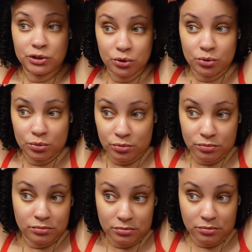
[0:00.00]
do
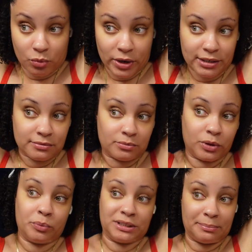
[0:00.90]
what
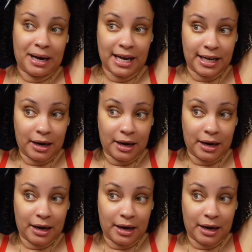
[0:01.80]
was in my head.